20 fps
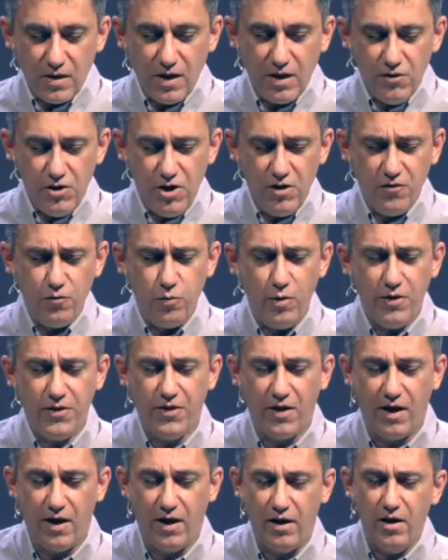just with
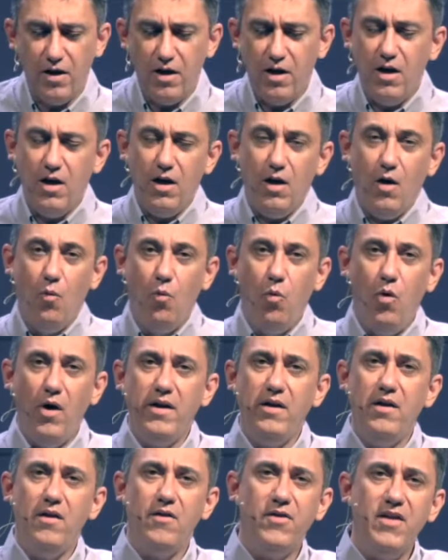uh,
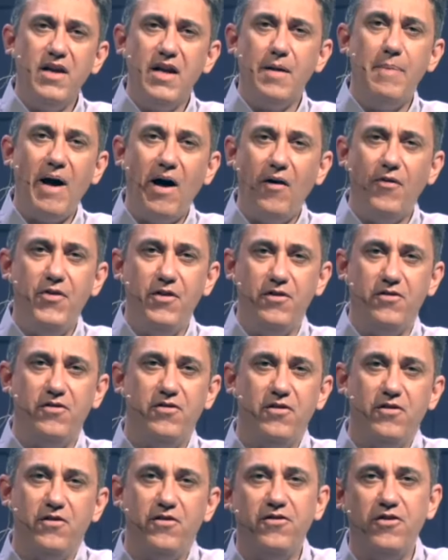one thing about this
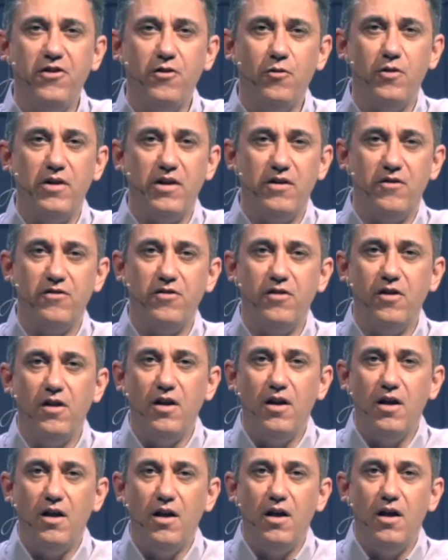series.
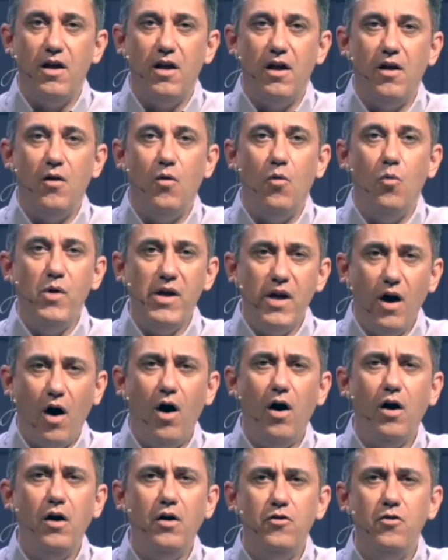We
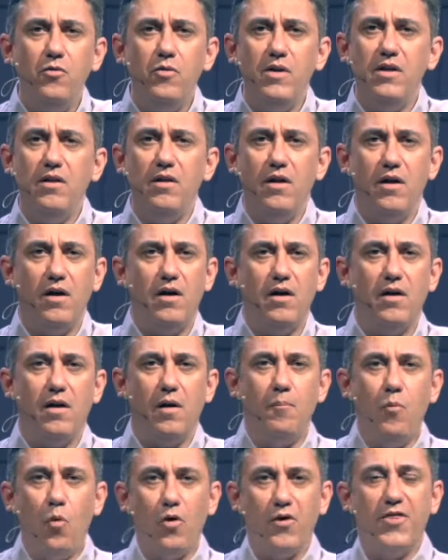are doing a, a
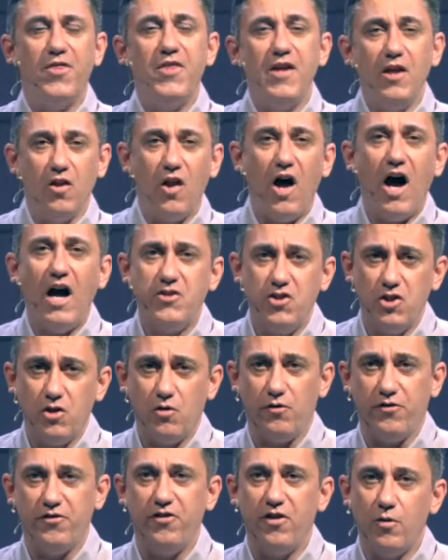more
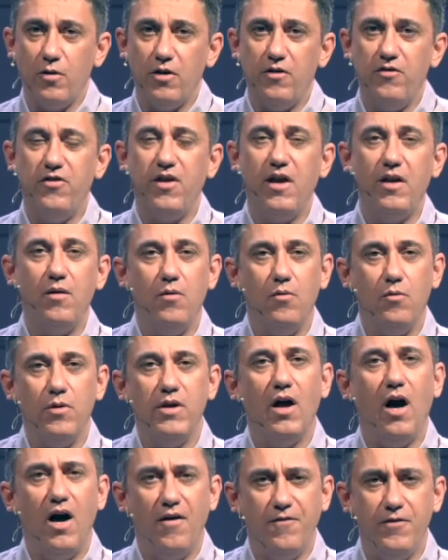theological series than
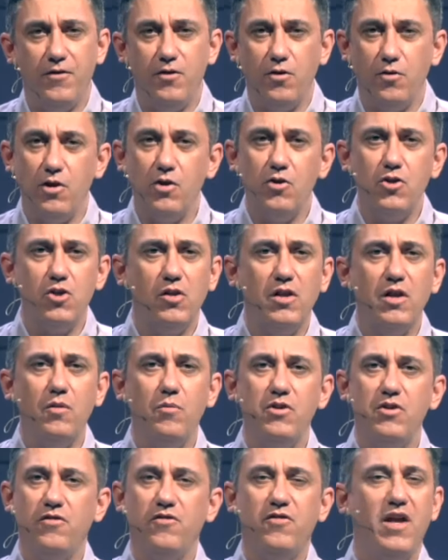we often do. Usually,
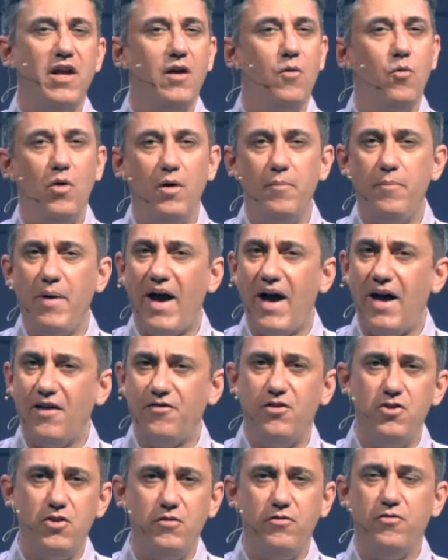we just take one
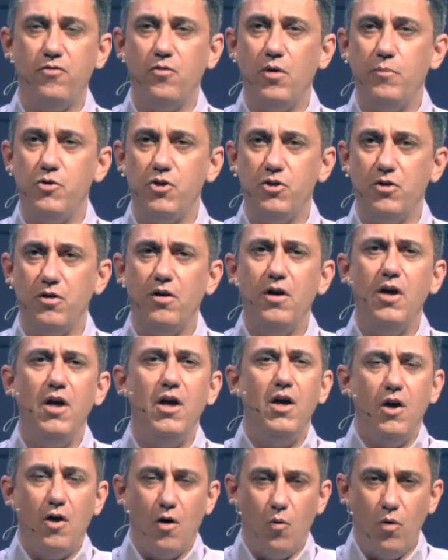passage of Scripture
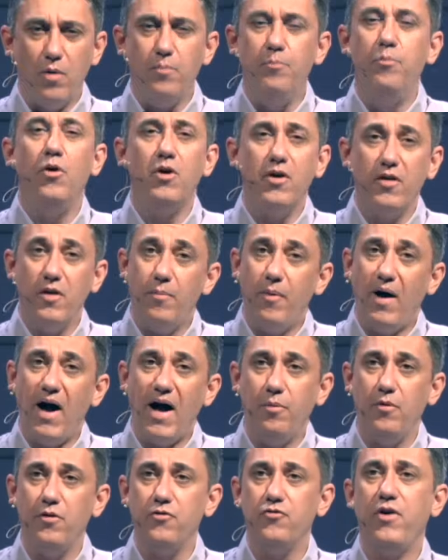or one book of the
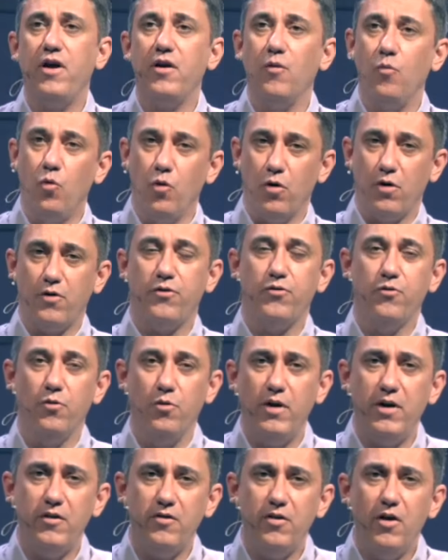Bible and try to work
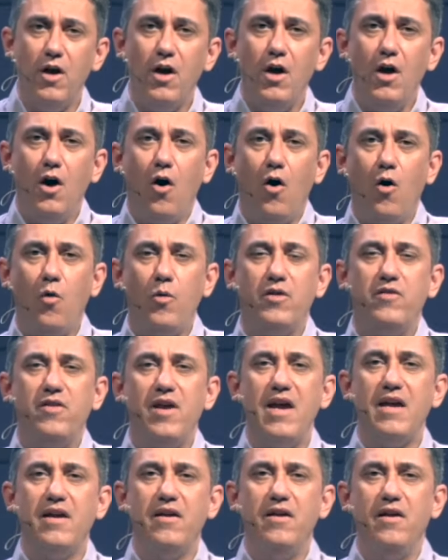through it, or we
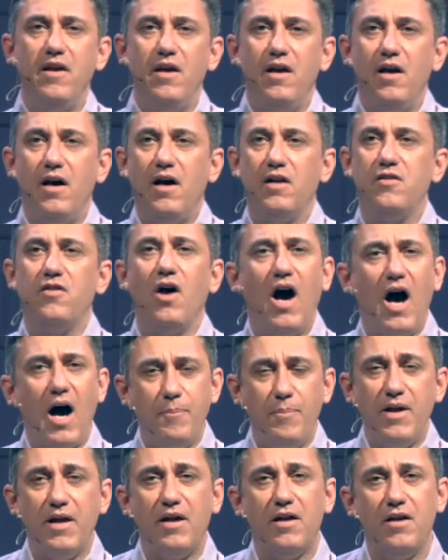take a
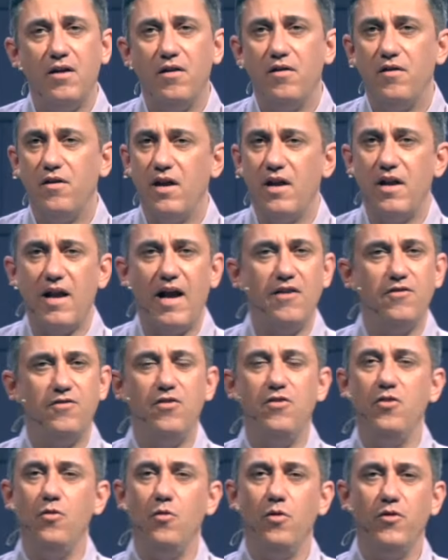topic that has
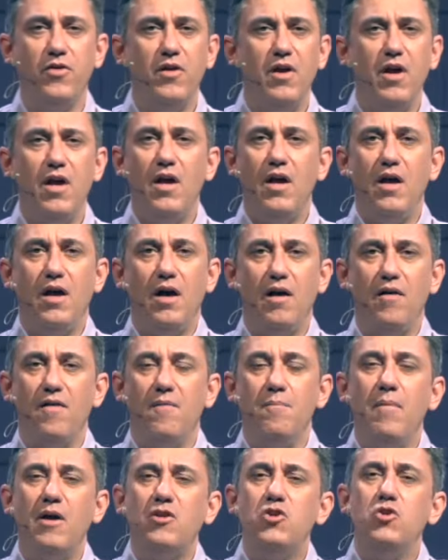to do with uh,
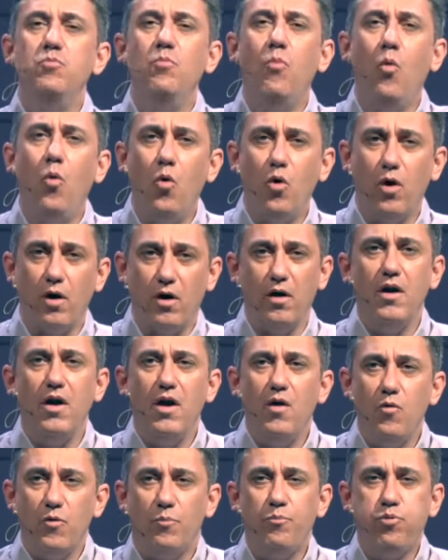much more
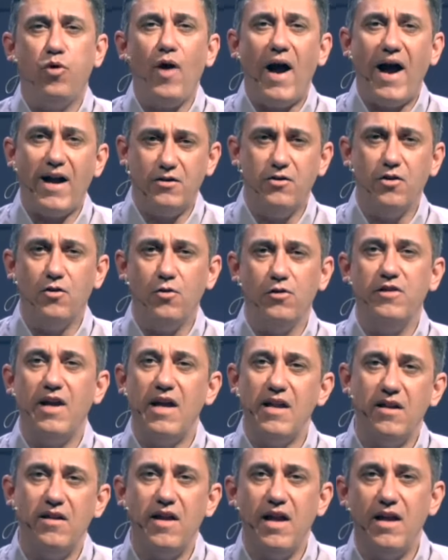with practical
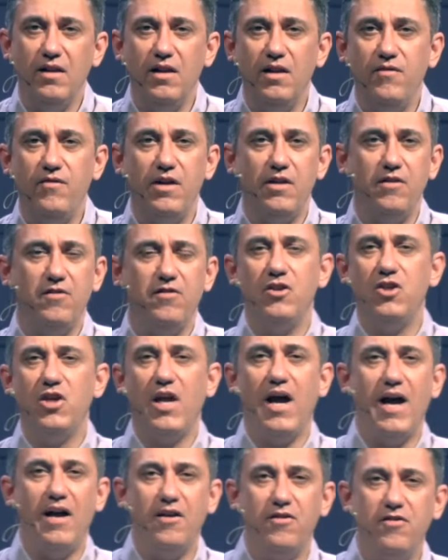day to day living, such
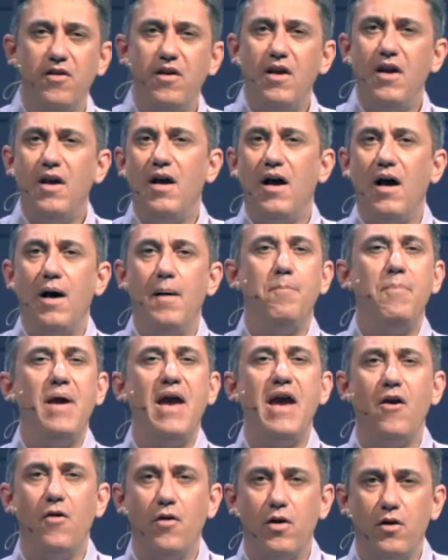as uh,
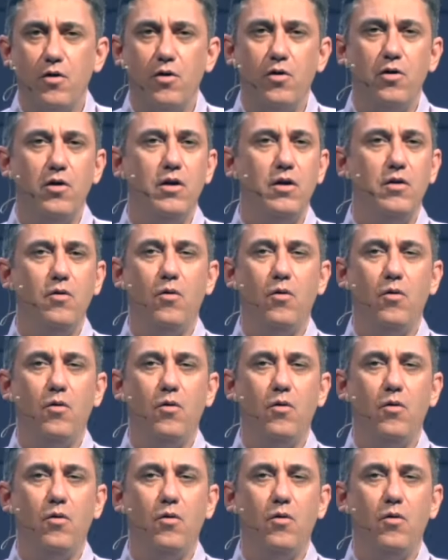parenthood